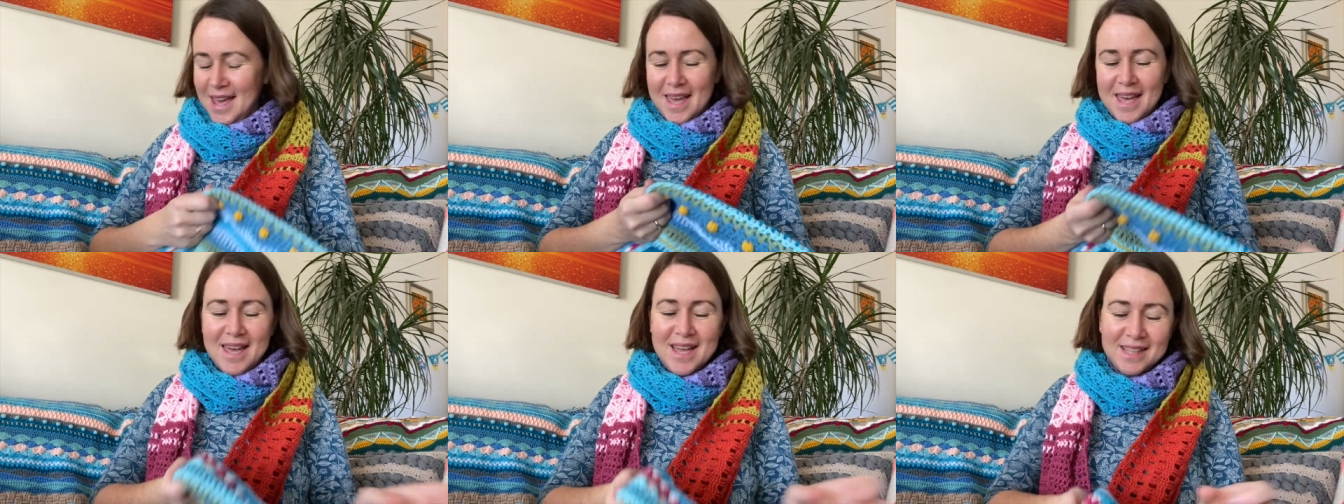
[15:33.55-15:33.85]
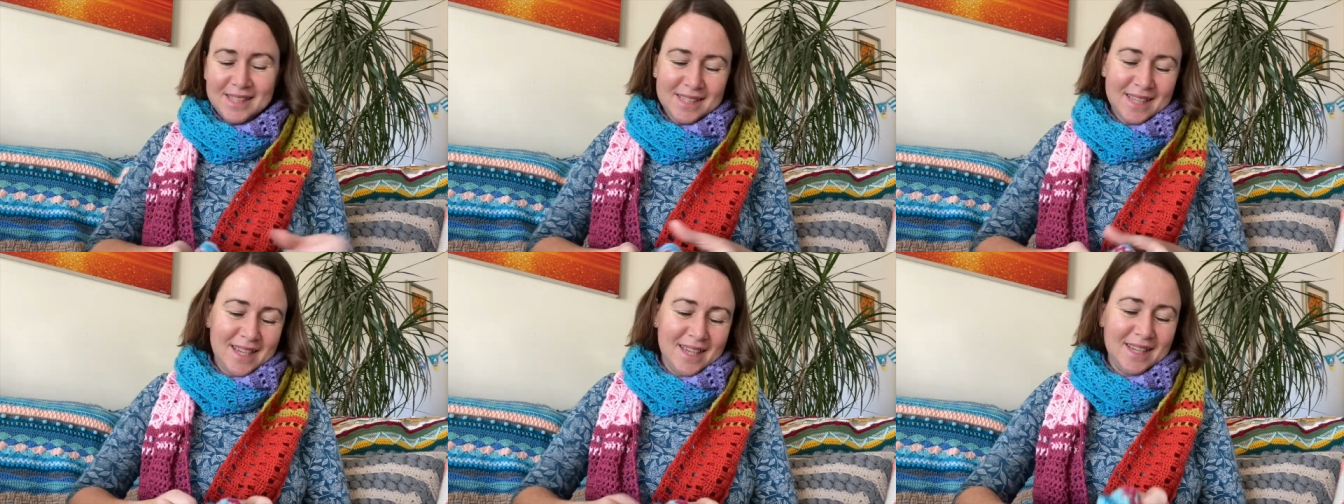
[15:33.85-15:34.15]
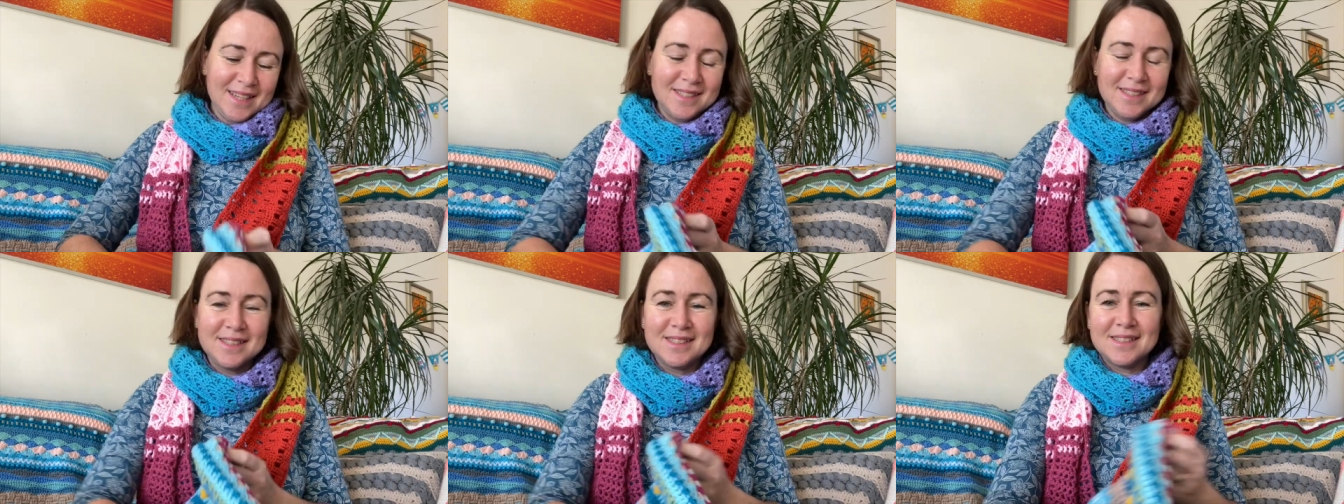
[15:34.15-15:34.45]
It
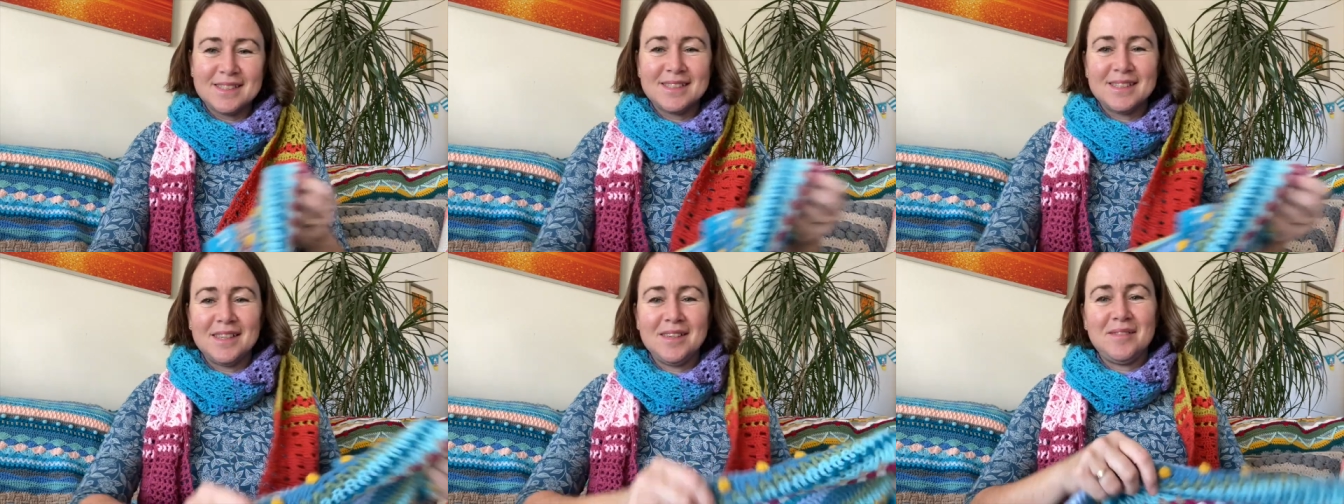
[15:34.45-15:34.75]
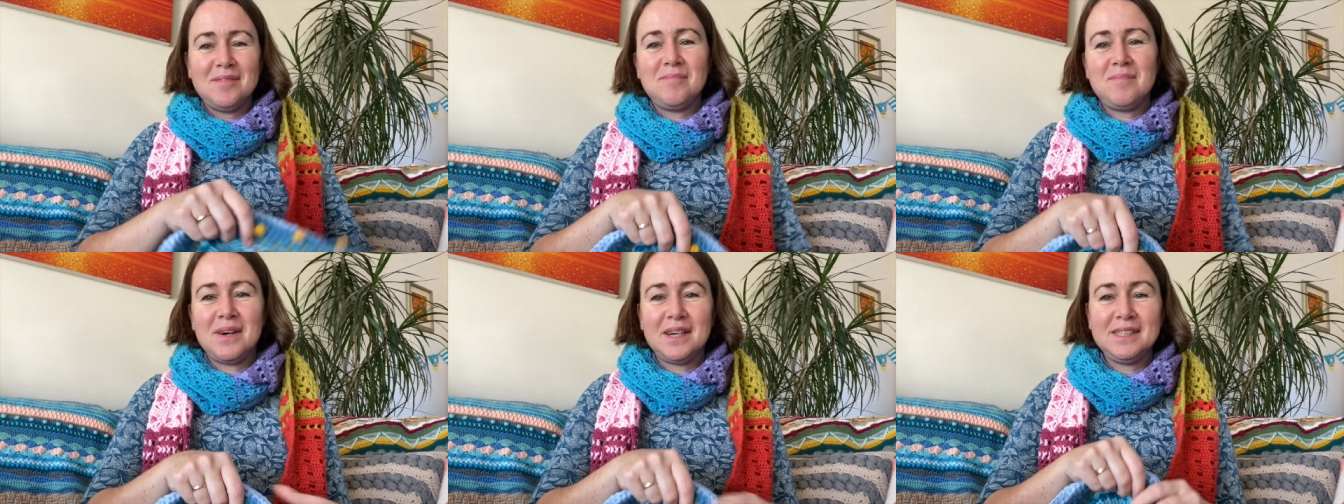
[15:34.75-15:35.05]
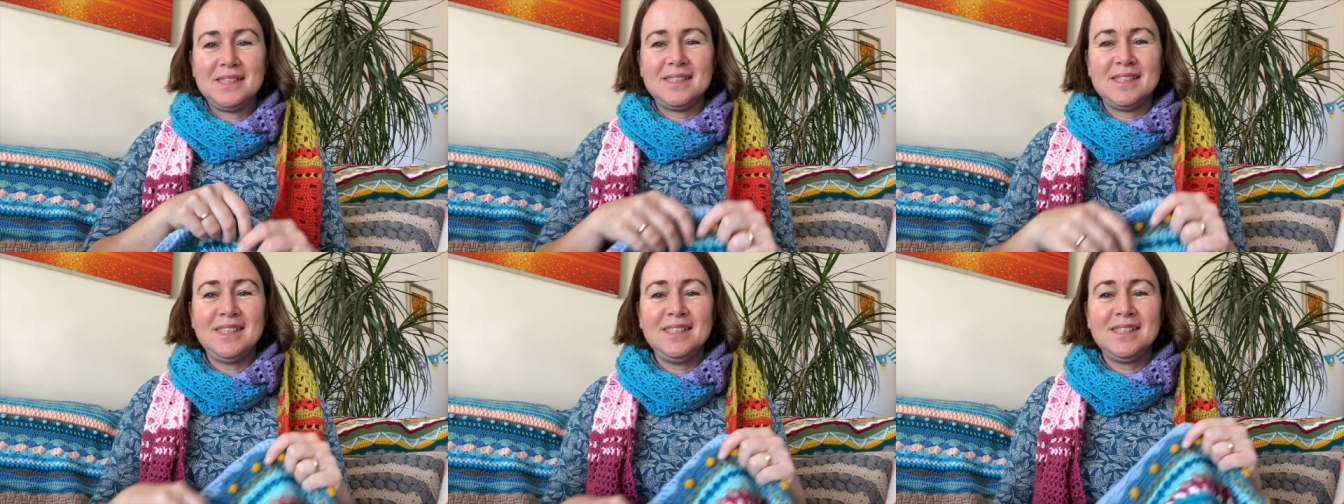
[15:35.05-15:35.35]
is my
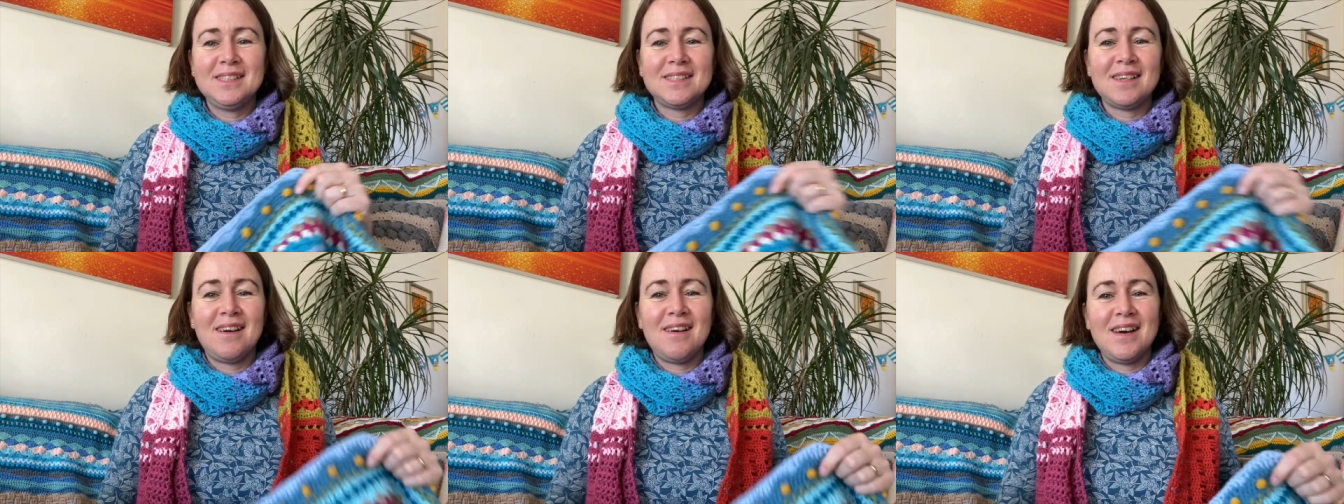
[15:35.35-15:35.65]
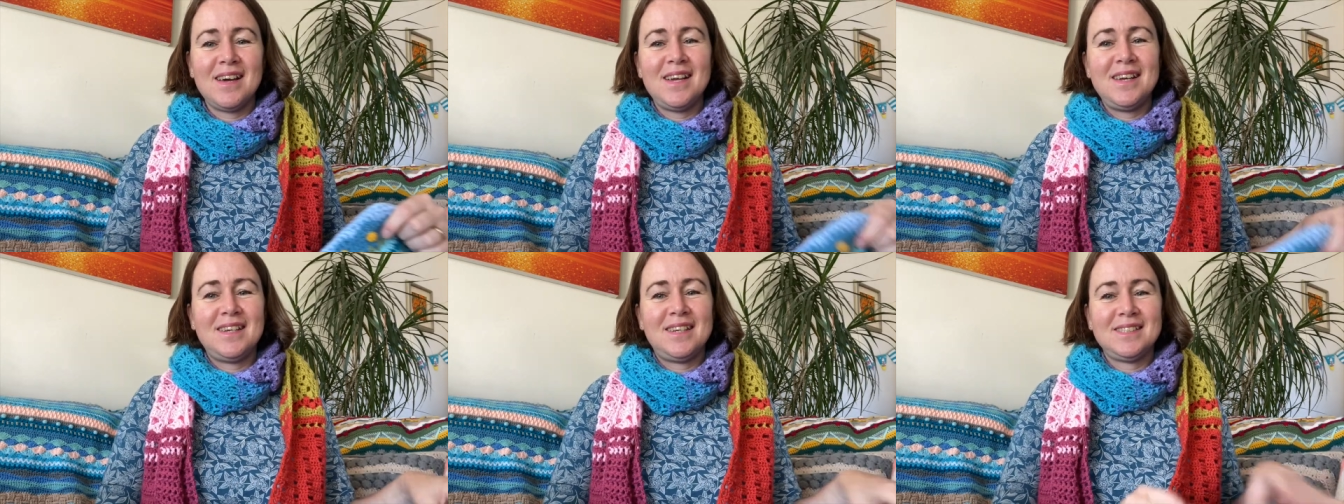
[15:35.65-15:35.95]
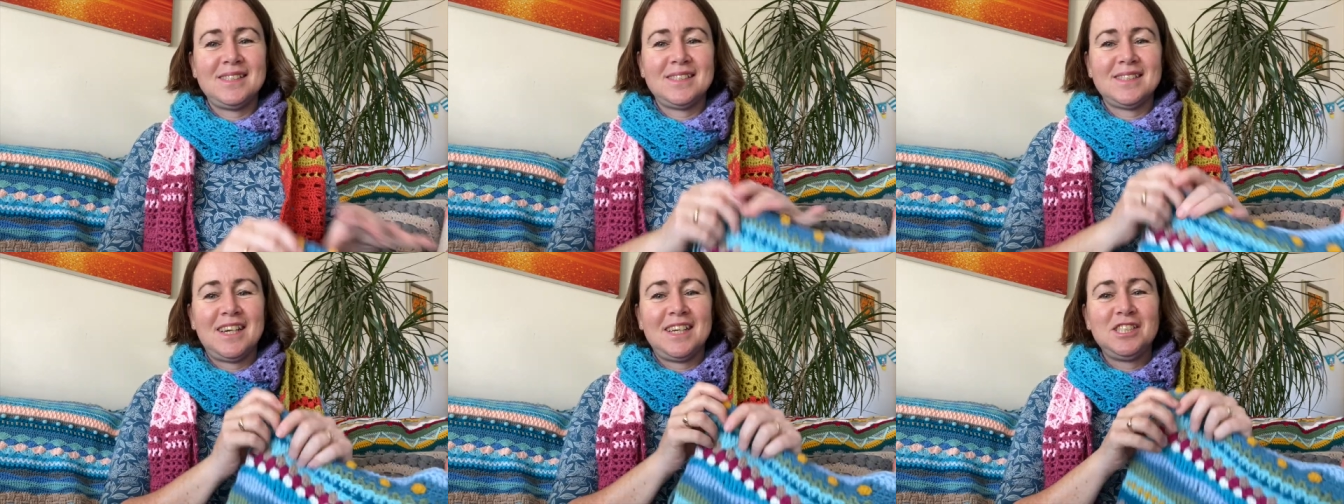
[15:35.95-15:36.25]
seaside
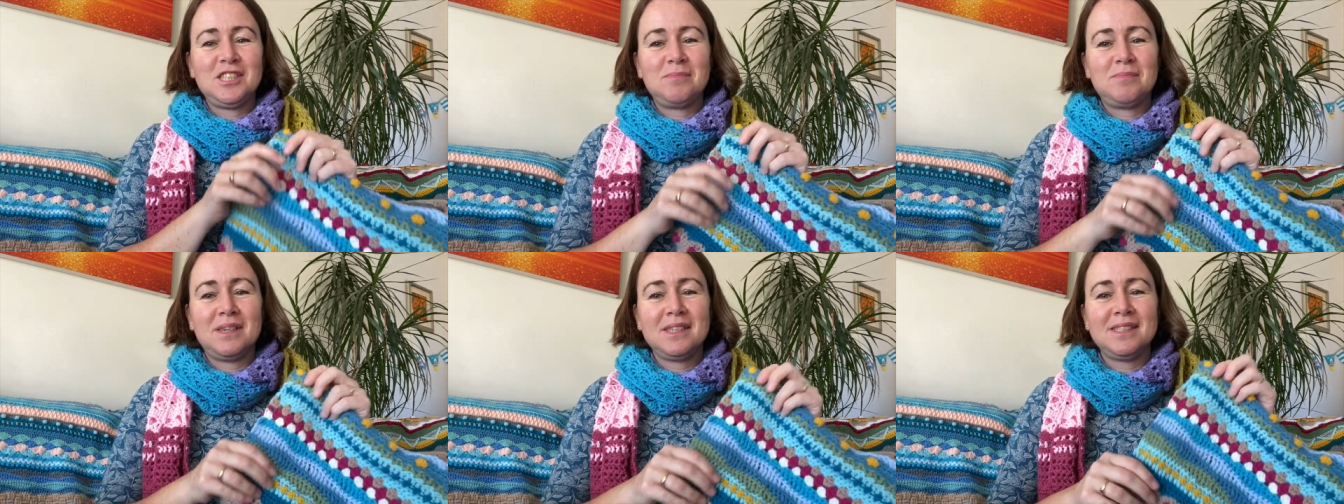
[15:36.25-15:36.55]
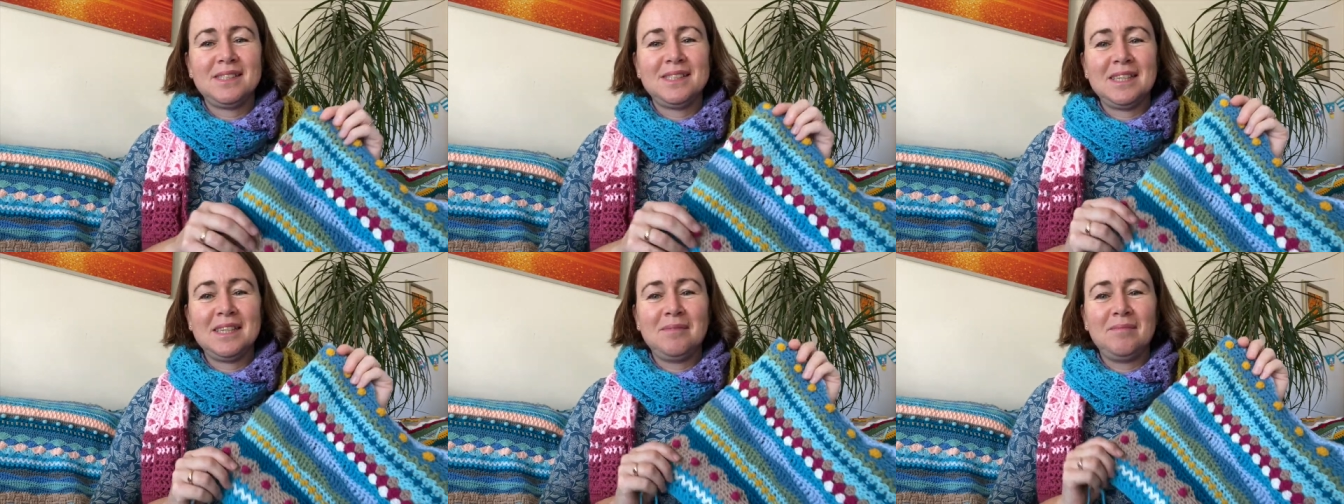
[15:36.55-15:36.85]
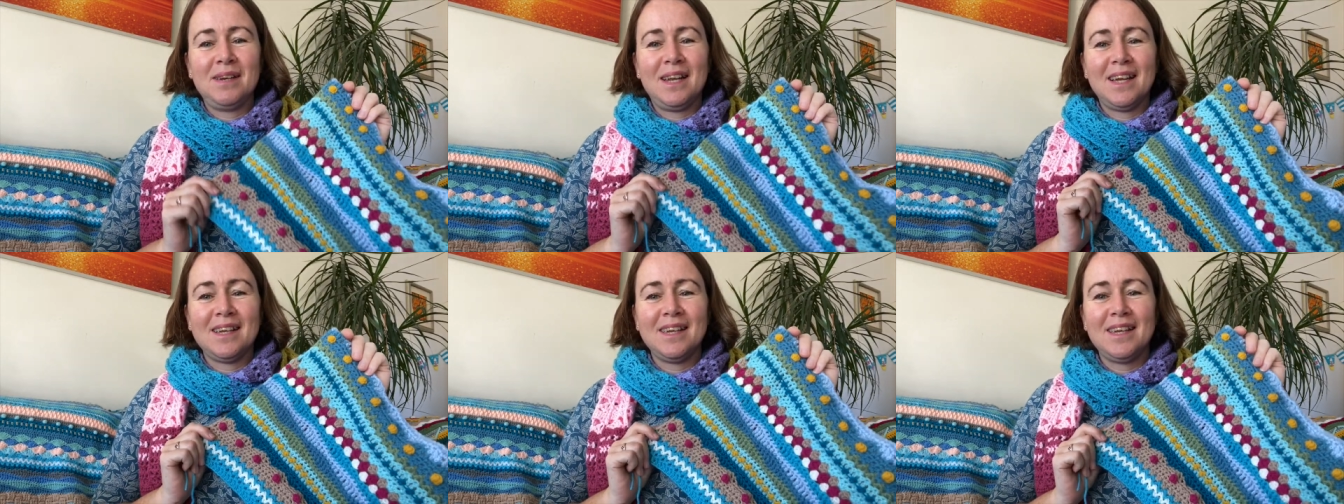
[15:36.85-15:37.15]
stash busting
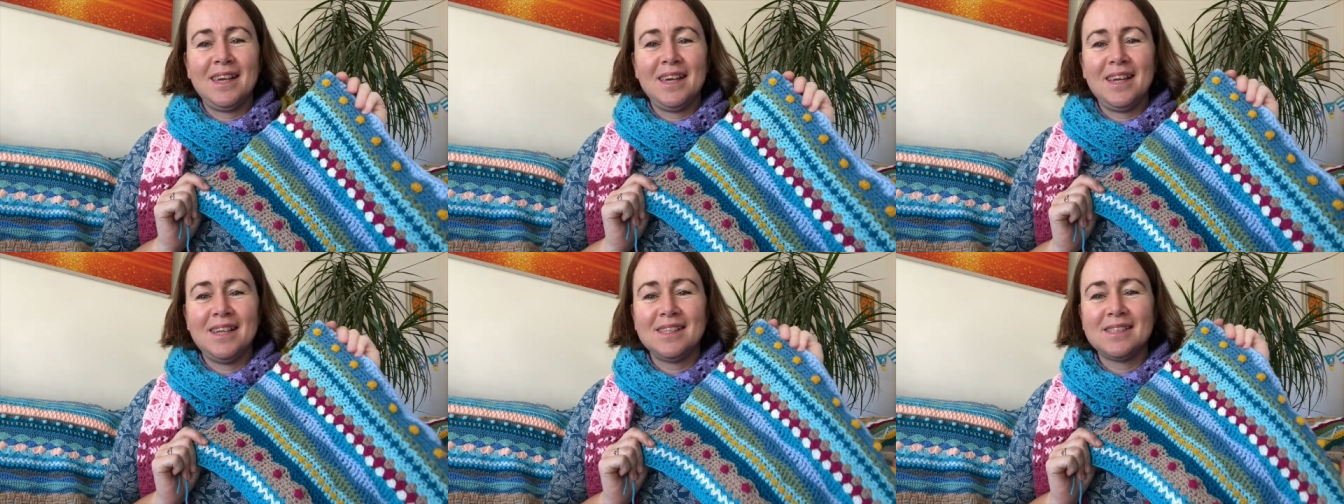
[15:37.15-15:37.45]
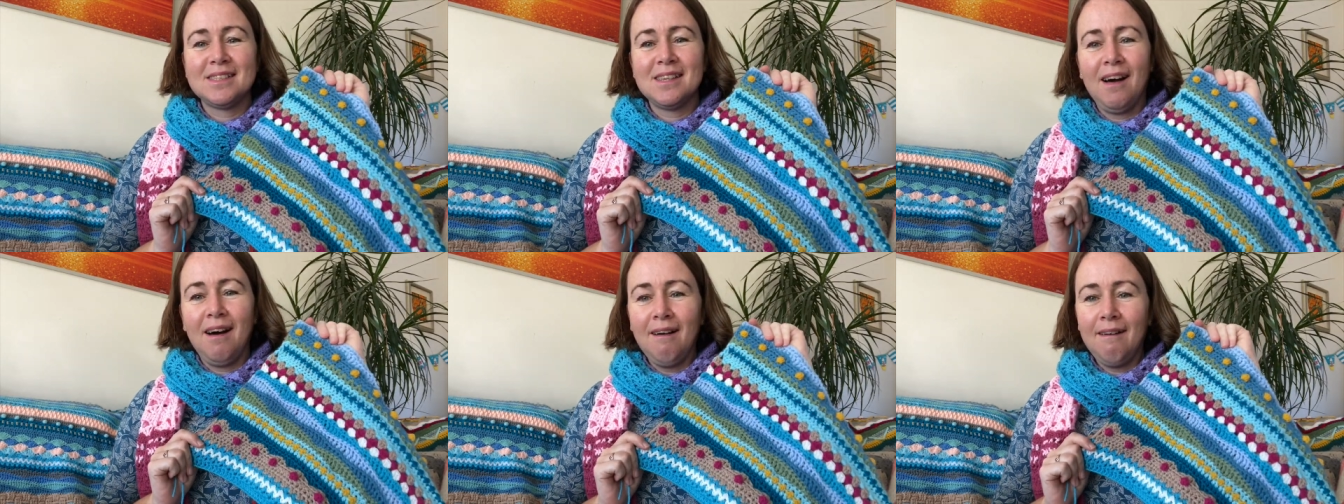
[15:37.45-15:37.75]
blanket